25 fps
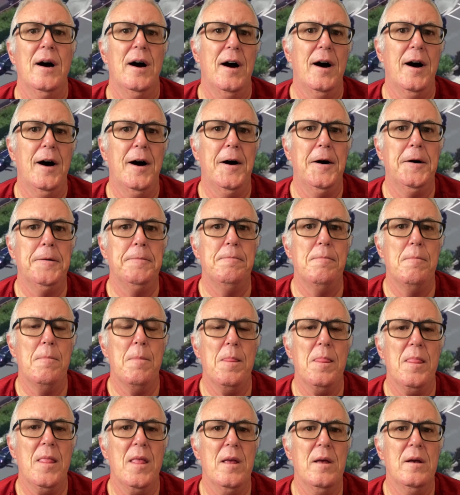Um,
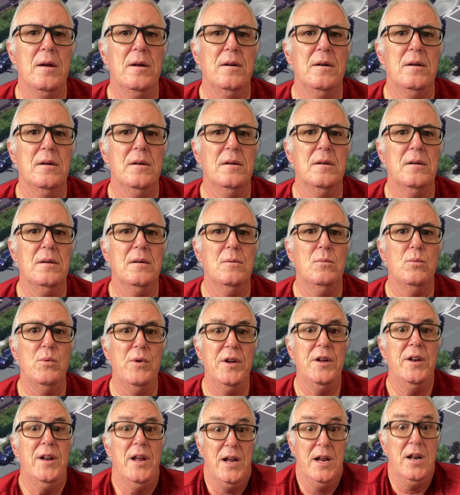
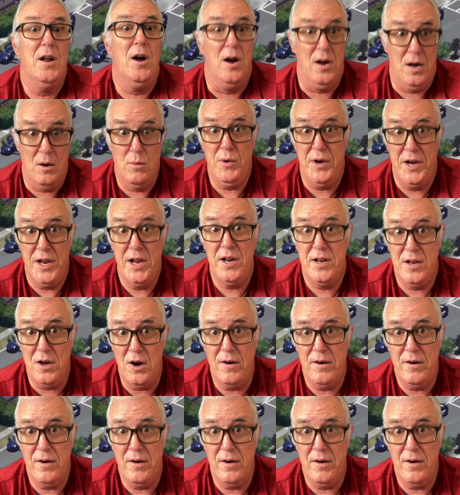we need we need